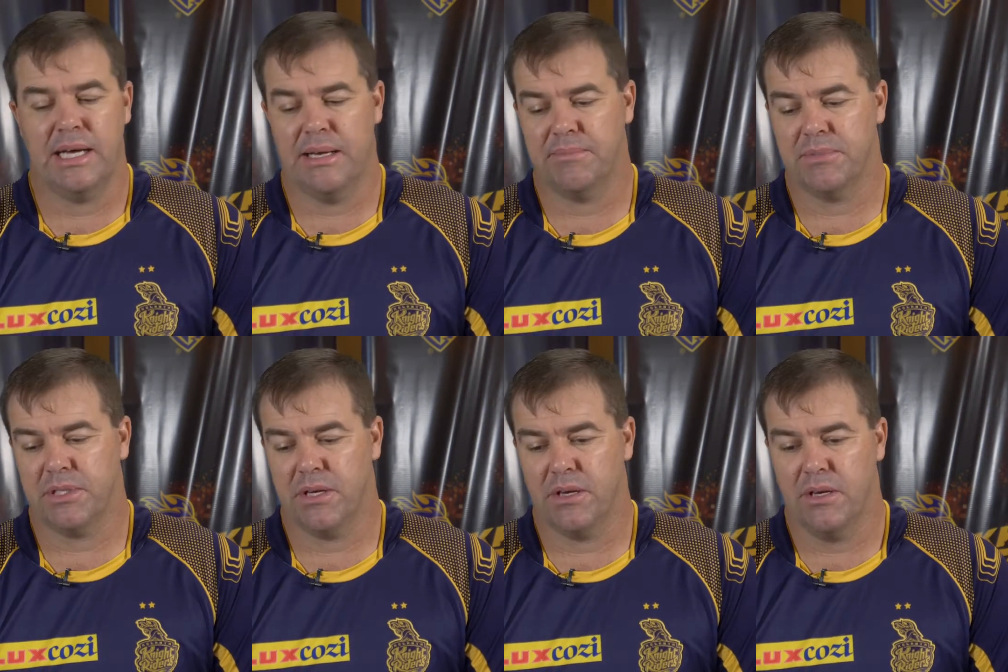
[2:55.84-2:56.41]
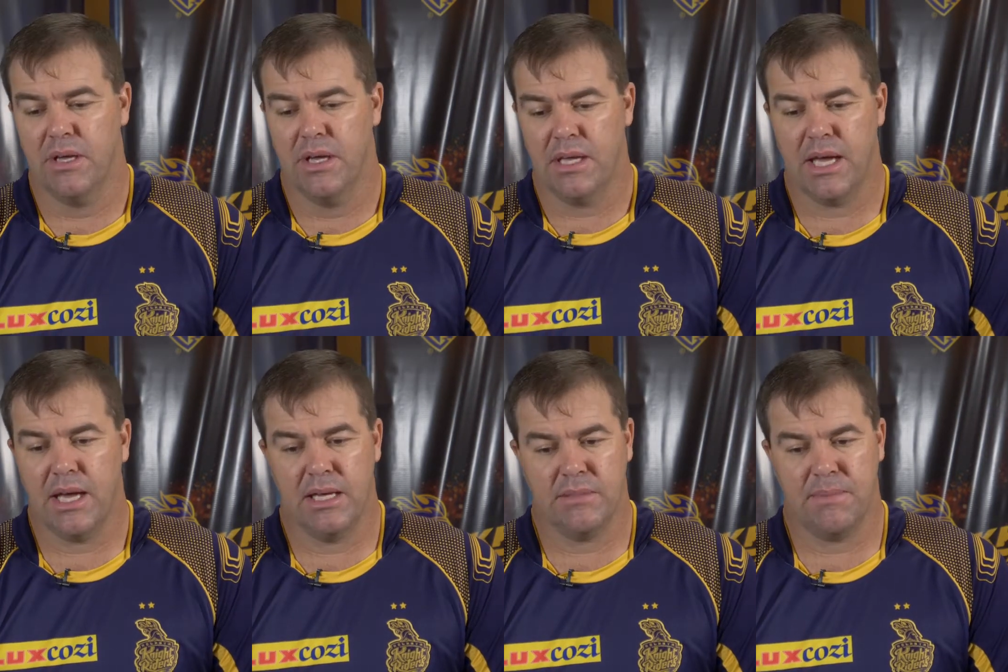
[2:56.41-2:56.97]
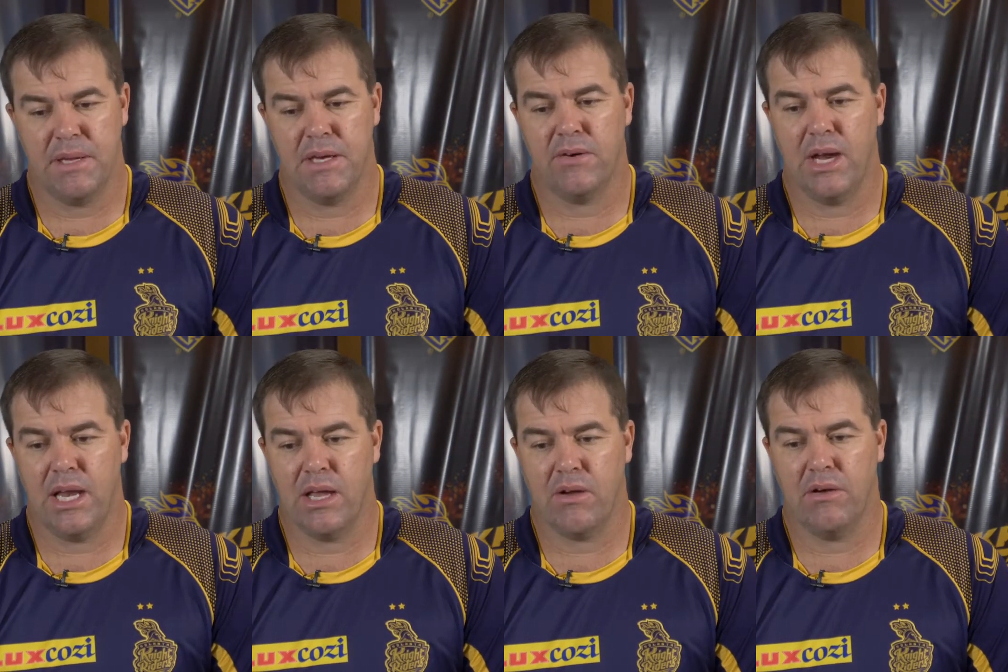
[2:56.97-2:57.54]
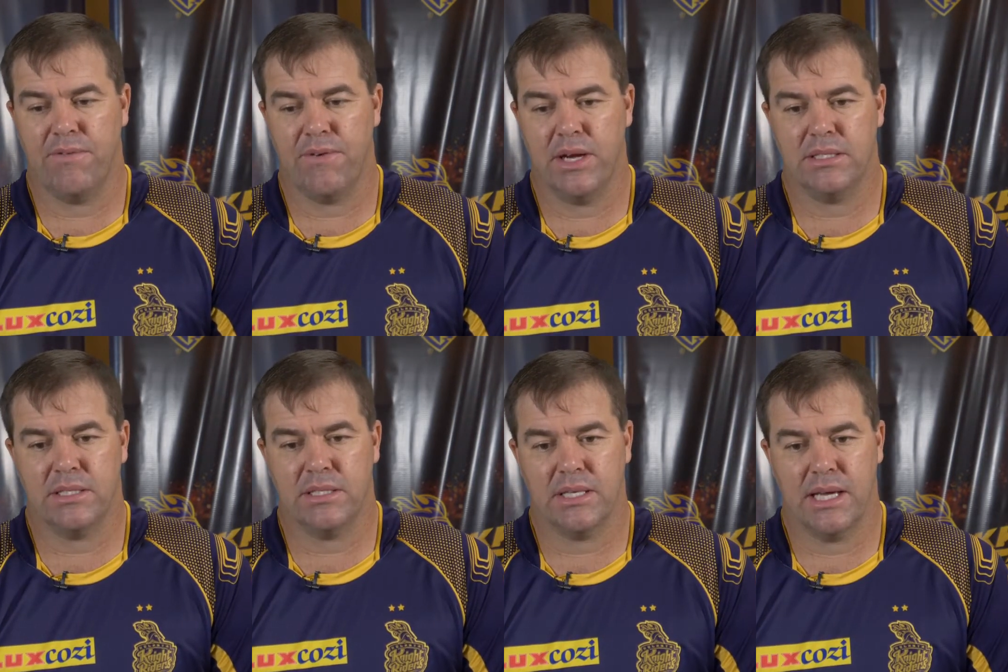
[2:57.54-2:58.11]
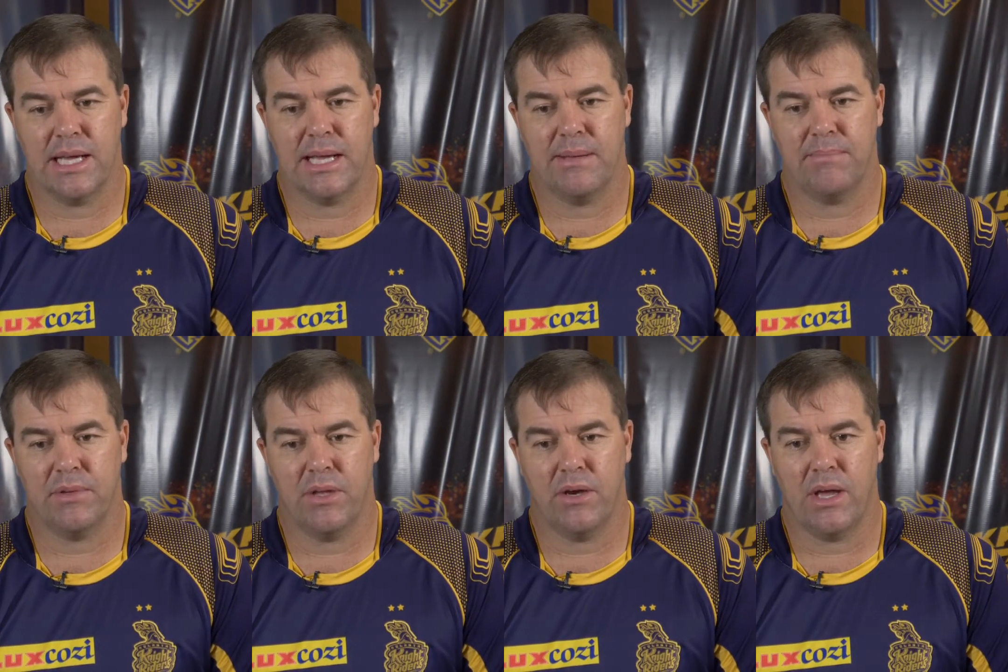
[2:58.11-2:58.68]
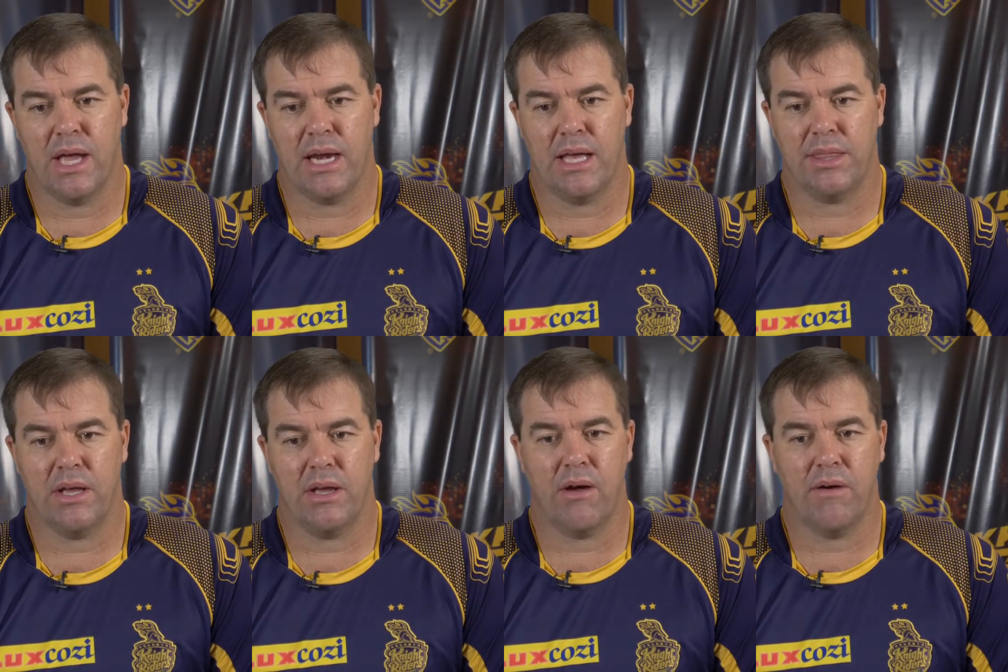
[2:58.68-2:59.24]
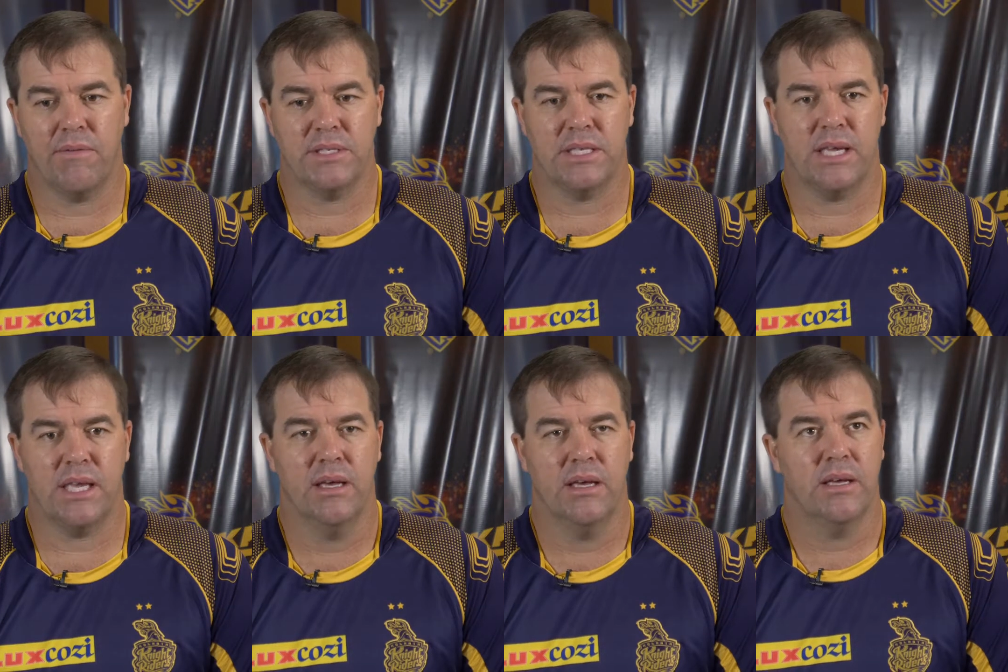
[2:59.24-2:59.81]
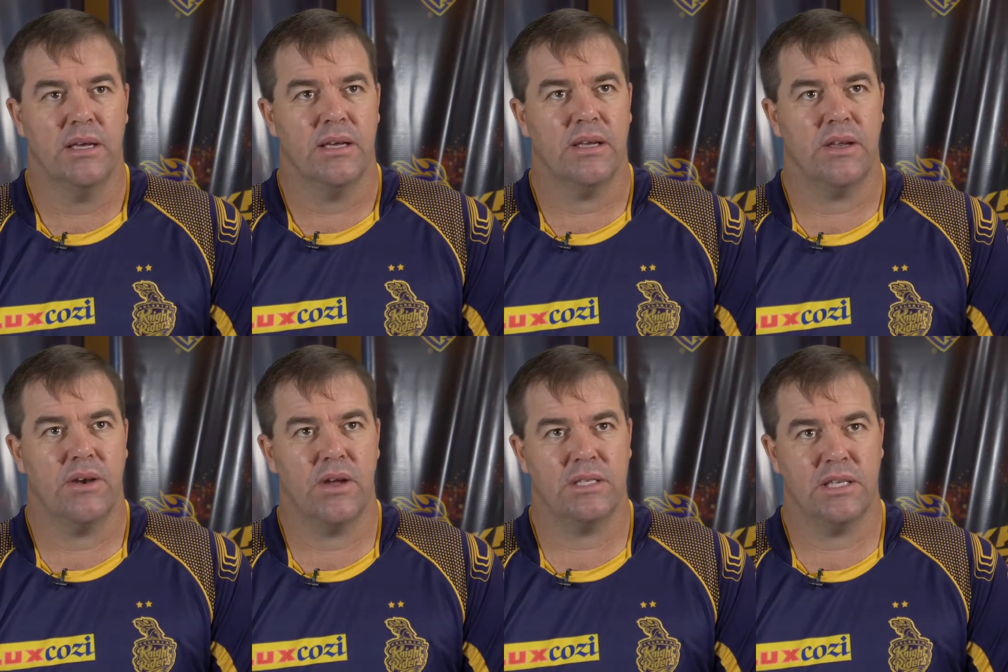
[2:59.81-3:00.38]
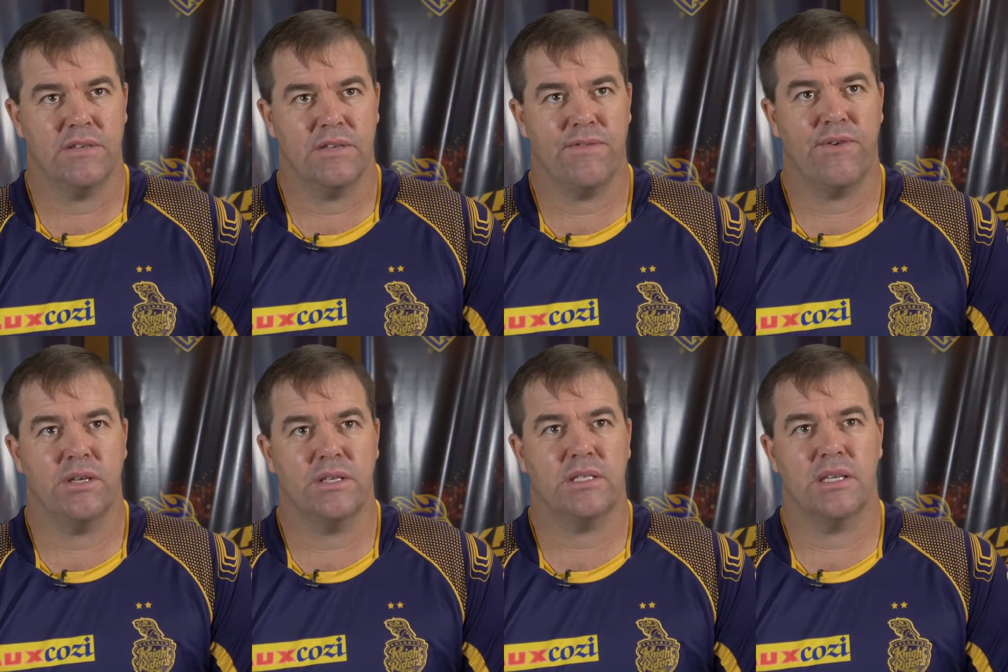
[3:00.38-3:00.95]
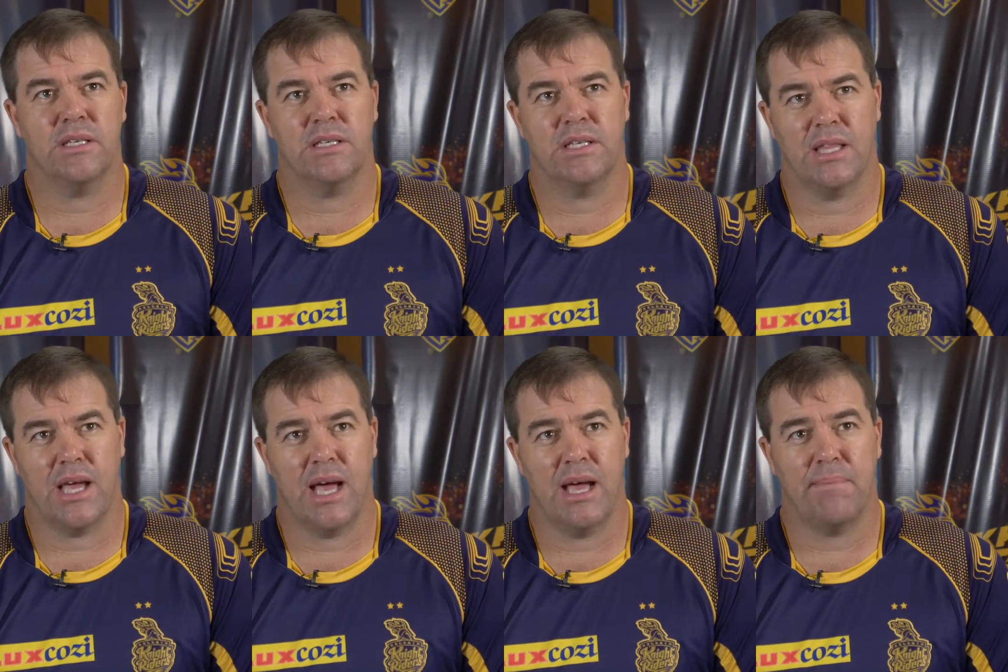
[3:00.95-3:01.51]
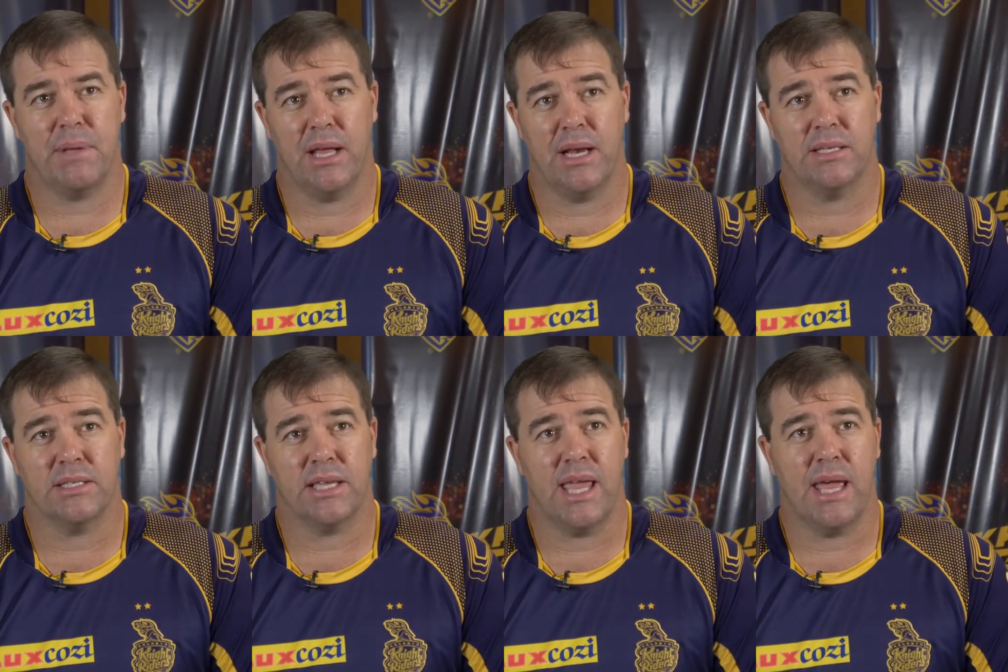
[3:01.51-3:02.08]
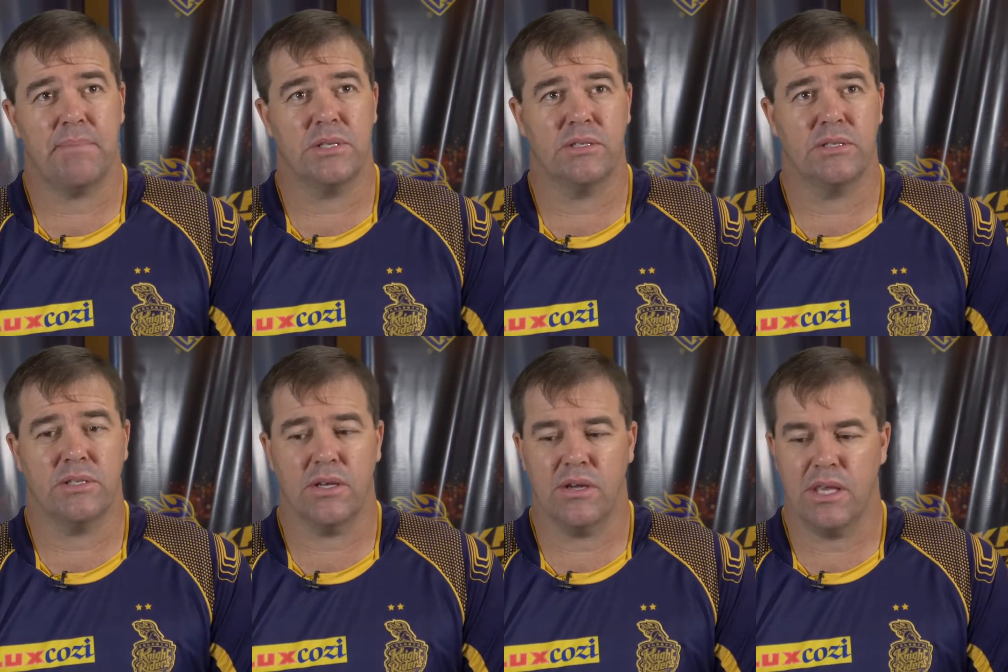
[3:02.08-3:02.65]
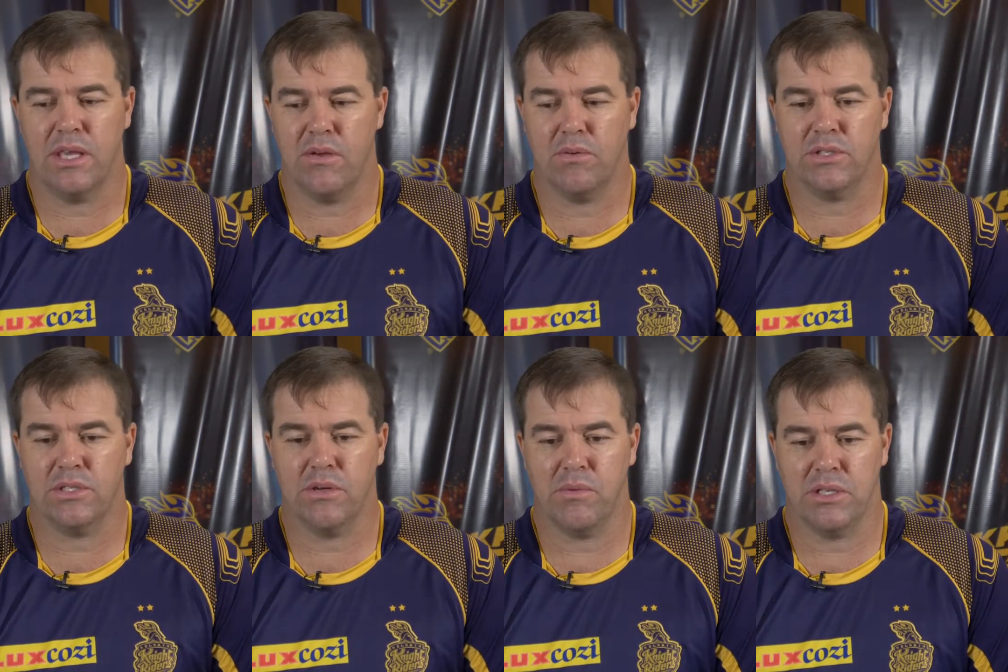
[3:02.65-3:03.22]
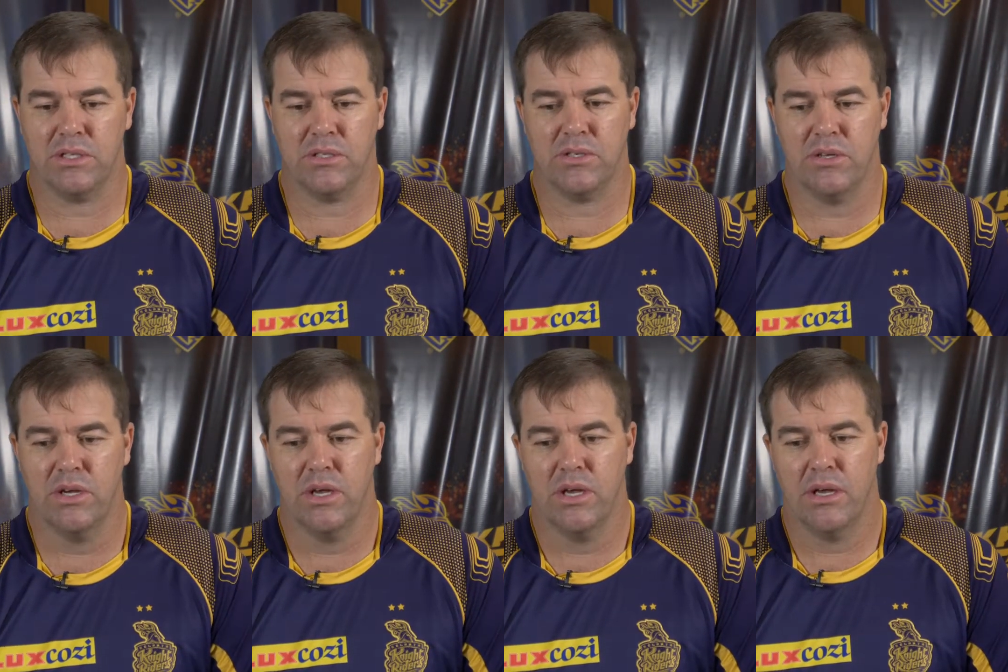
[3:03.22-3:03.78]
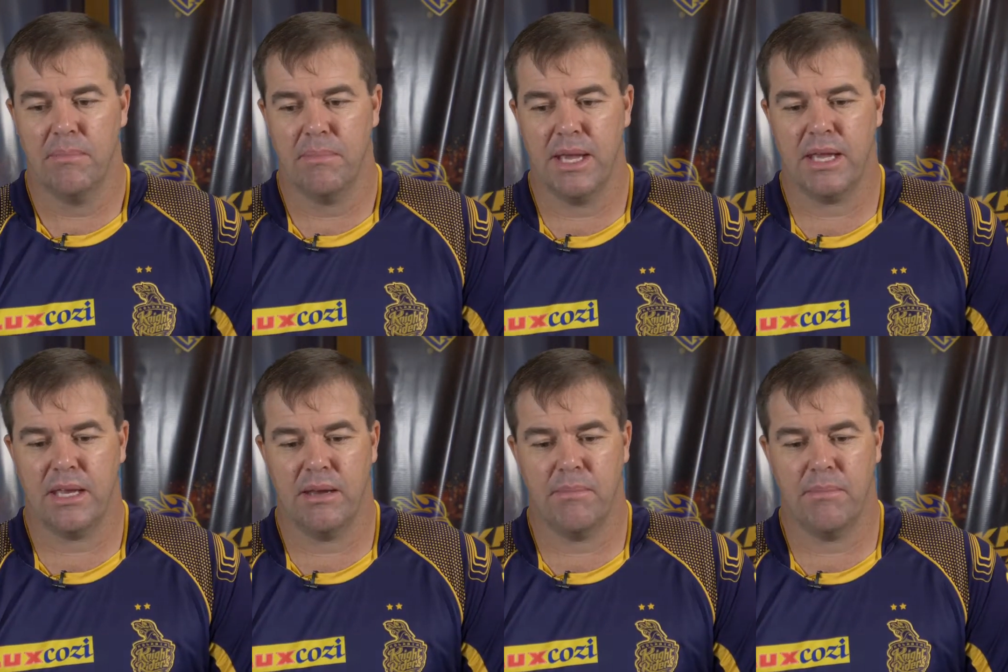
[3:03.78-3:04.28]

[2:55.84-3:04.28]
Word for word: So yeah, he's been really good for us, you know. And I think obviously, you know, it's his first stint in the IPL as a captain, so he also wants to make an